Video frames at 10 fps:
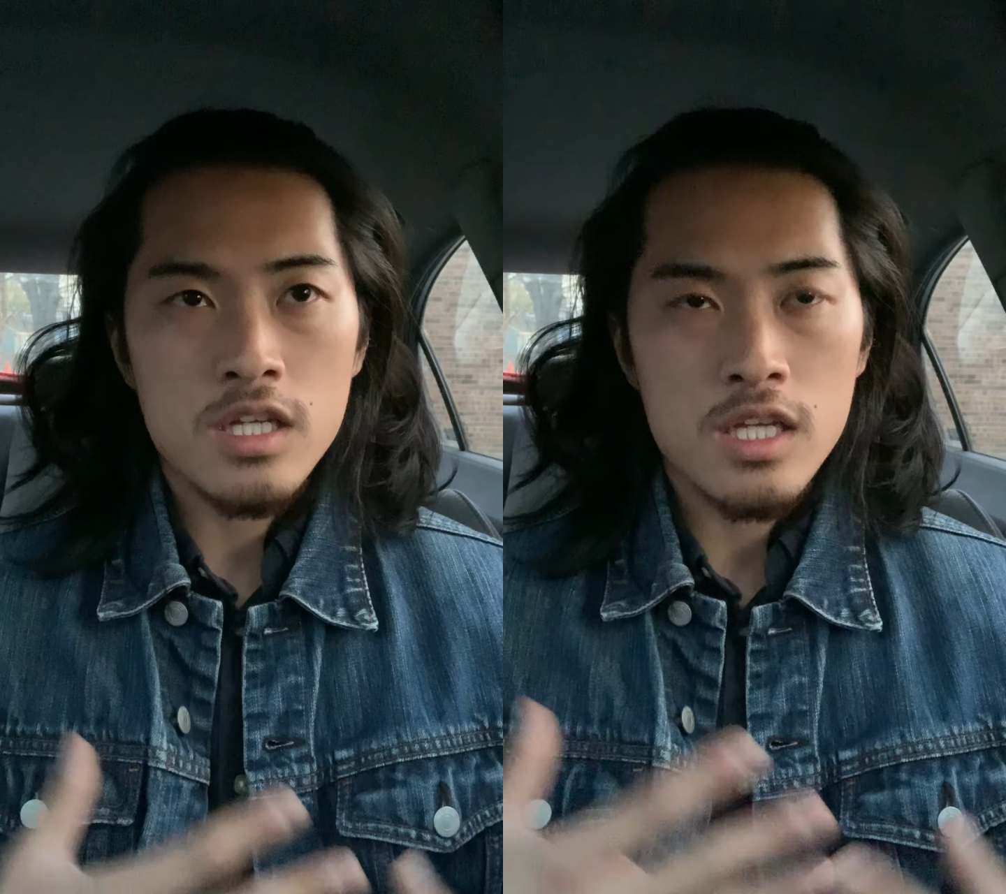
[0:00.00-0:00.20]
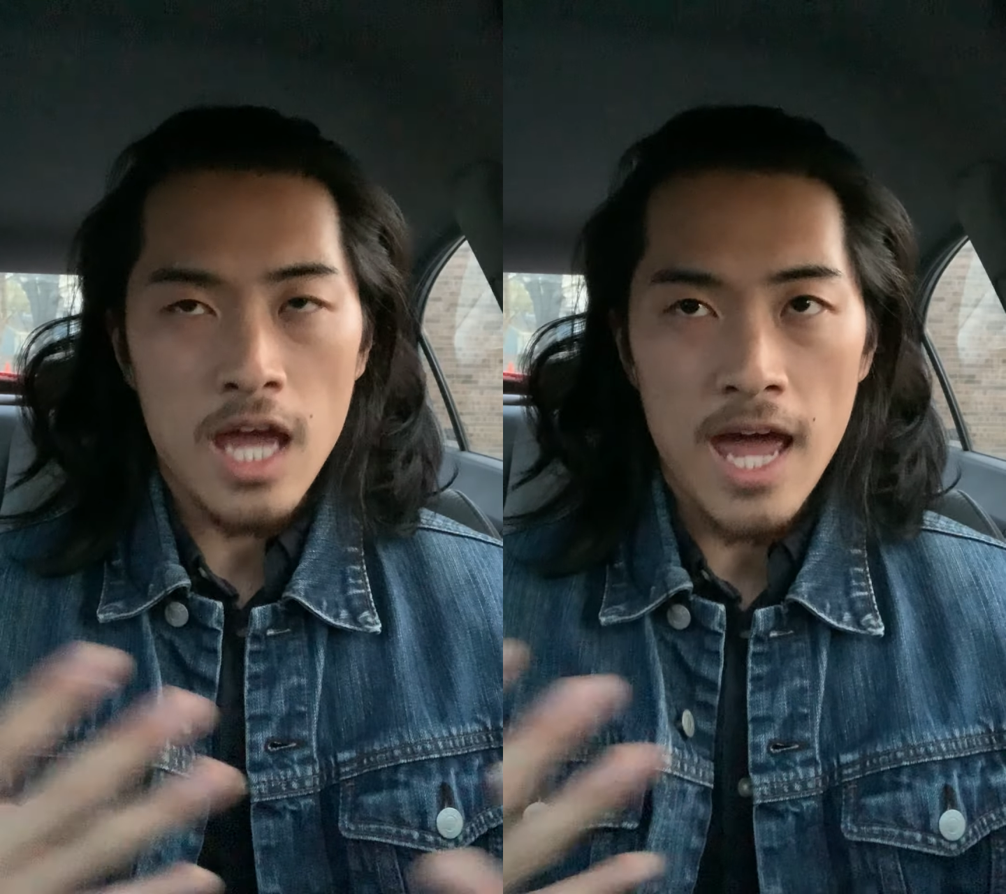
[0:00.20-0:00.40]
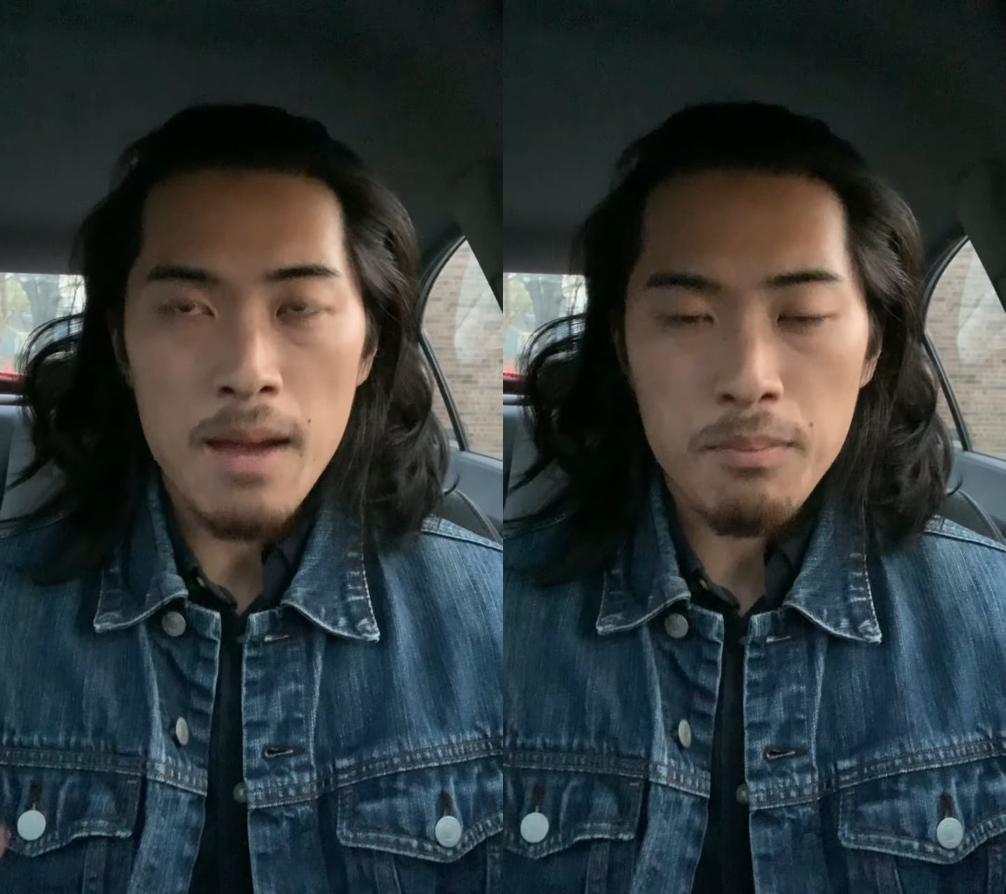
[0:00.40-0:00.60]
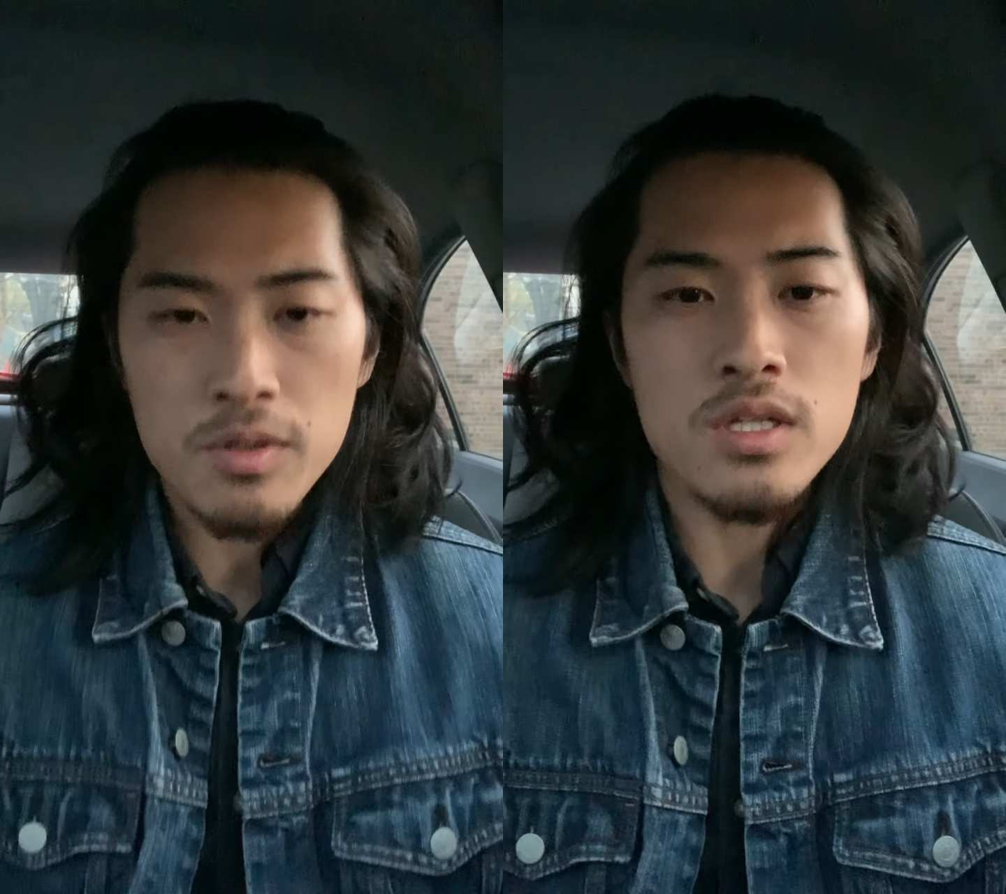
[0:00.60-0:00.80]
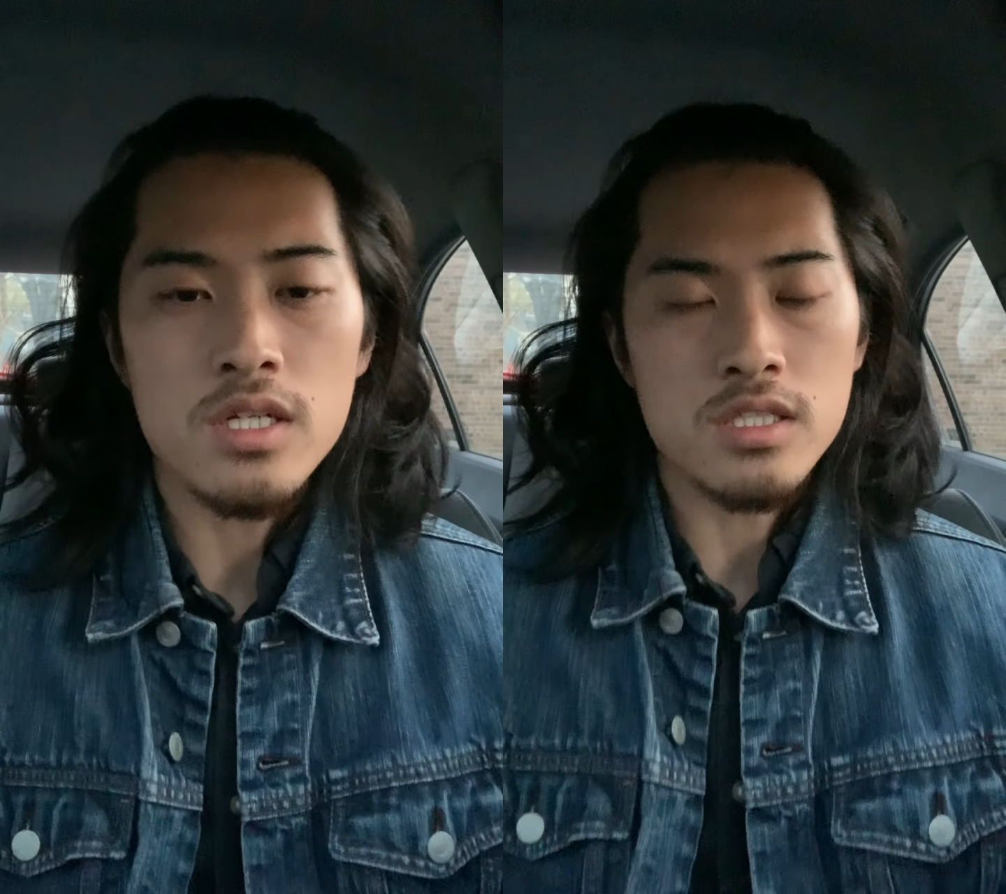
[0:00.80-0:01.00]

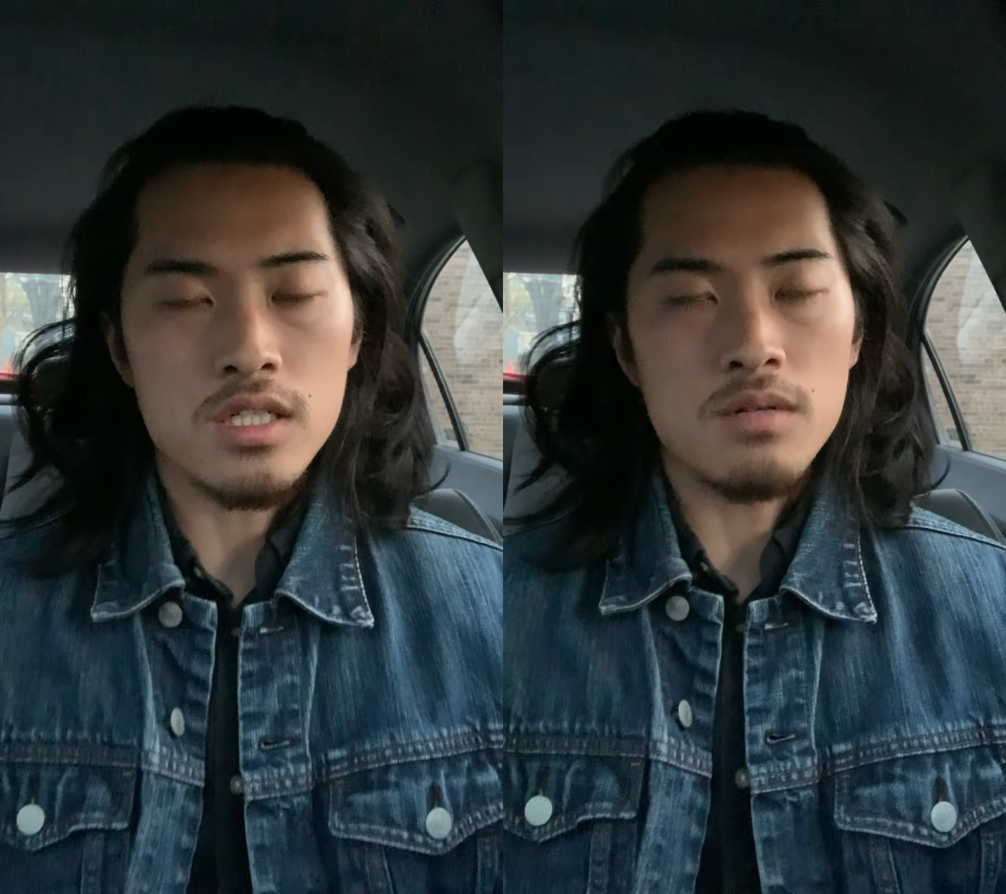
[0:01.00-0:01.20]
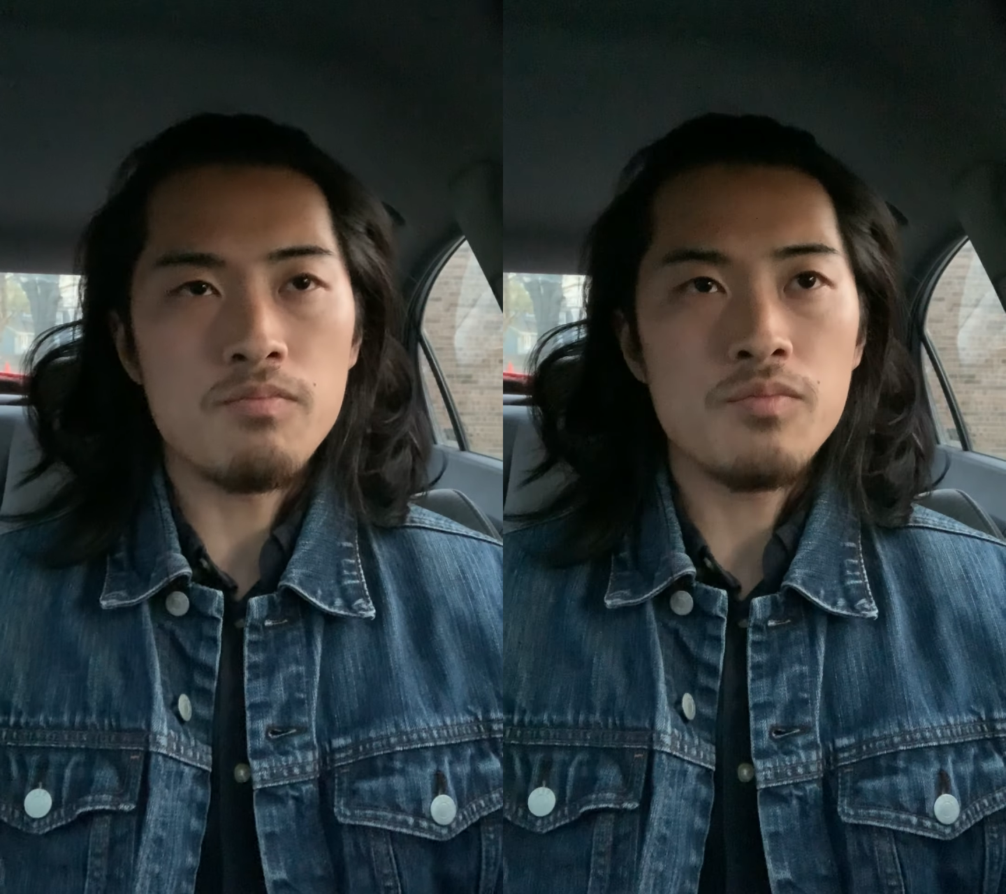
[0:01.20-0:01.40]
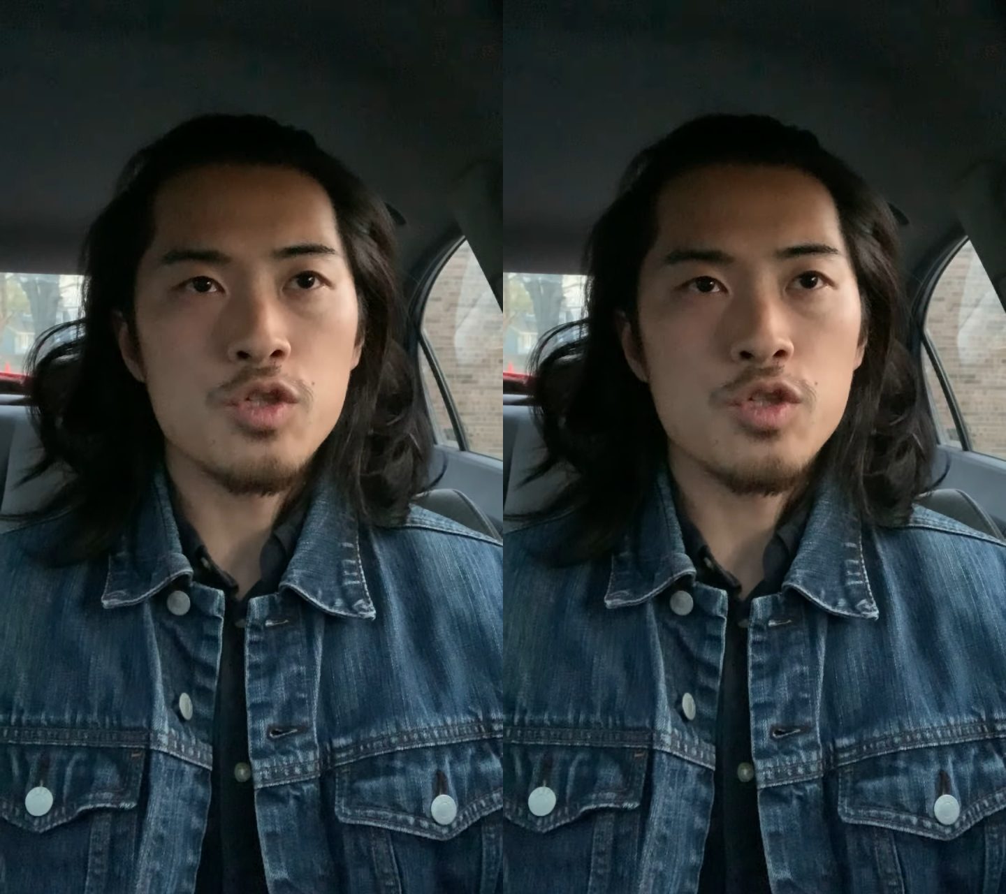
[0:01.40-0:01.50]
capitalism